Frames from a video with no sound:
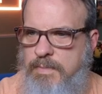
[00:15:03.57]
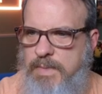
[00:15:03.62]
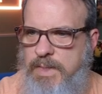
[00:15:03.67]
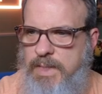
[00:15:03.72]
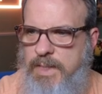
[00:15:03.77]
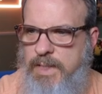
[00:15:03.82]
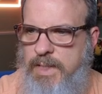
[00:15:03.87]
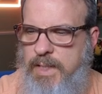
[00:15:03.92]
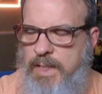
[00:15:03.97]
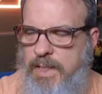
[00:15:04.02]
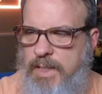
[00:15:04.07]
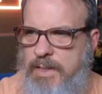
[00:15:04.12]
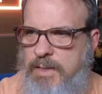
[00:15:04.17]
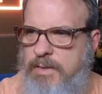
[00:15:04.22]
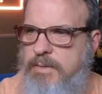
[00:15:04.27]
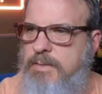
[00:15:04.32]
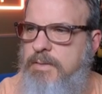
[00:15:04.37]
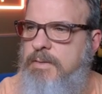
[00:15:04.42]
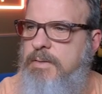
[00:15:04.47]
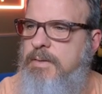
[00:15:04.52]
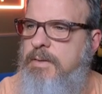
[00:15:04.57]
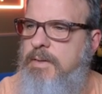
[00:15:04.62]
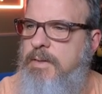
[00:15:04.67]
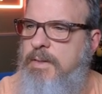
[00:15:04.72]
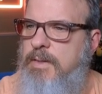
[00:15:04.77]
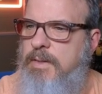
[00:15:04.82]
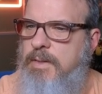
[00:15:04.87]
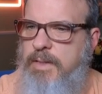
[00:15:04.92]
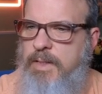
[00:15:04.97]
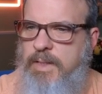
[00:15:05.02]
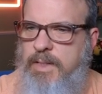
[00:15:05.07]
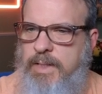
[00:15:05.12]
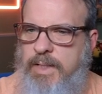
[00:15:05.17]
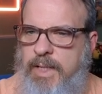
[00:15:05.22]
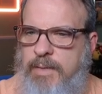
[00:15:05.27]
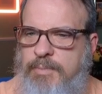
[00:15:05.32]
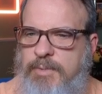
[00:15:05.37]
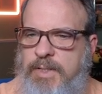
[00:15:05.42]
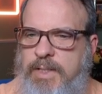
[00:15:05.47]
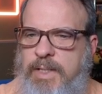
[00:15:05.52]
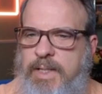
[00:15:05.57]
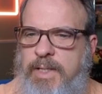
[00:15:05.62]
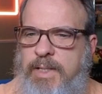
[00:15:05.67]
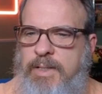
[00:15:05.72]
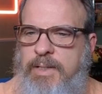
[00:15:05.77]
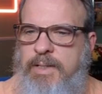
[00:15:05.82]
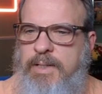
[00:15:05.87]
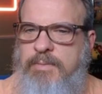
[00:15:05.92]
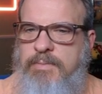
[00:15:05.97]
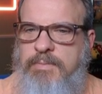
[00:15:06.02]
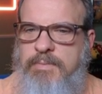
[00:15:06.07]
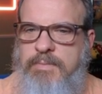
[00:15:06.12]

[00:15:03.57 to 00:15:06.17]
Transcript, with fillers: Eh. Got a Captain Katie.